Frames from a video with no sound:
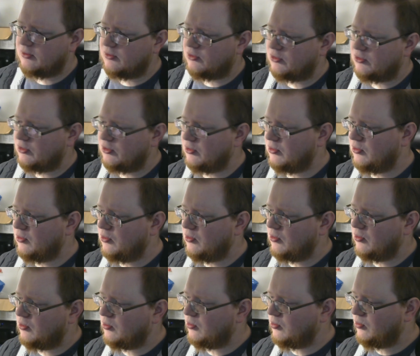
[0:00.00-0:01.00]

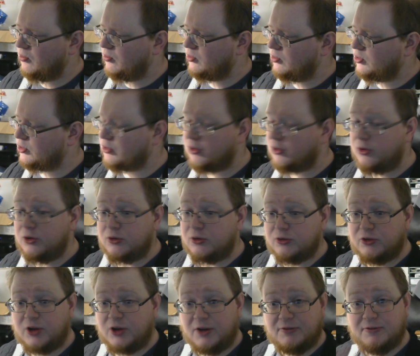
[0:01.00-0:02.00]
So, tutorial
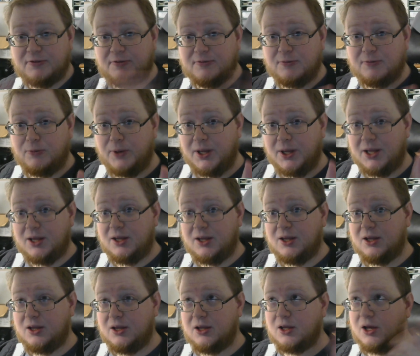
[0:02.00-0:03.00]
stuff.
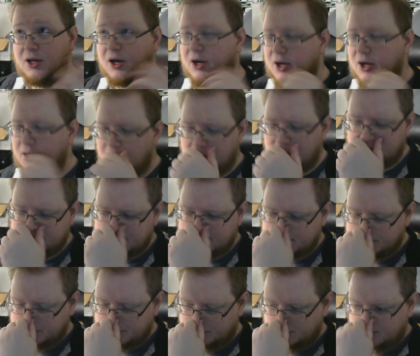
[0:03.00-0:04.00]
Whee!
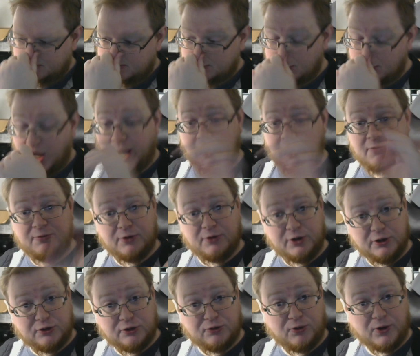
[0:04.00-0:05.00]
I have
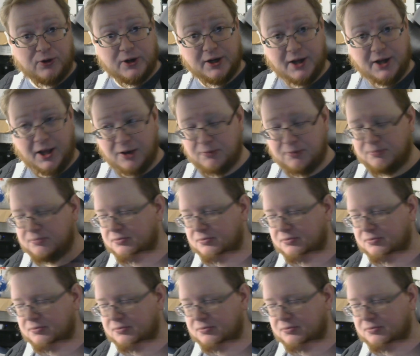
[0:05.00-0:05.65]
footage for it now.